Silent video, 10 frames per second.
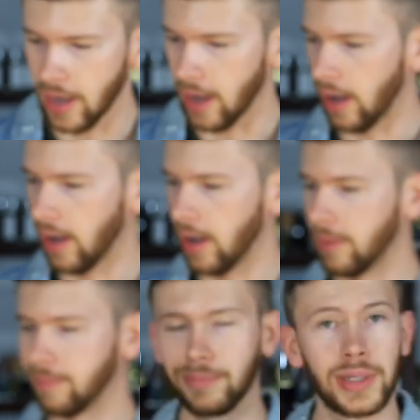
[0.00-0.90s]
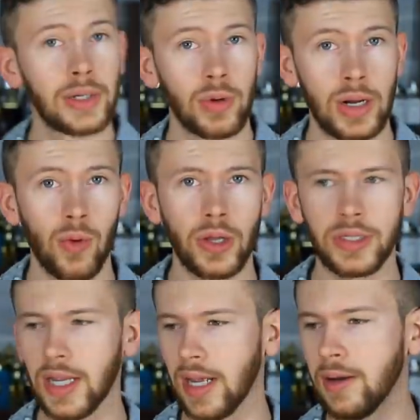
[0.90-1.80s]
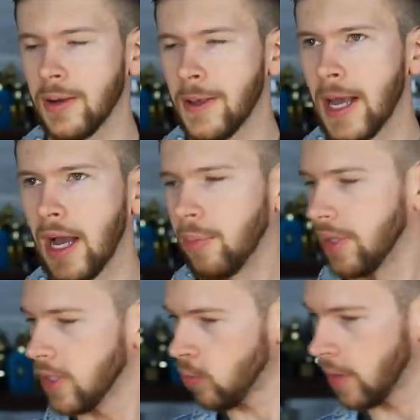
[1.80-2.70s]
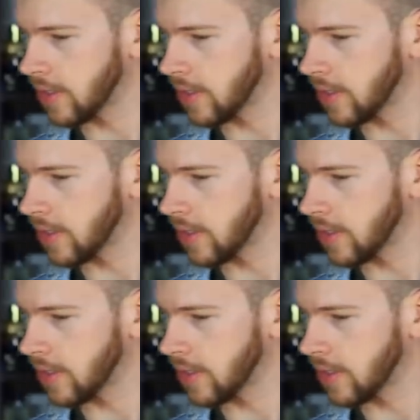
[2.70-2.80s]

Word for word: Um, pick one up while you can. Uh, but this one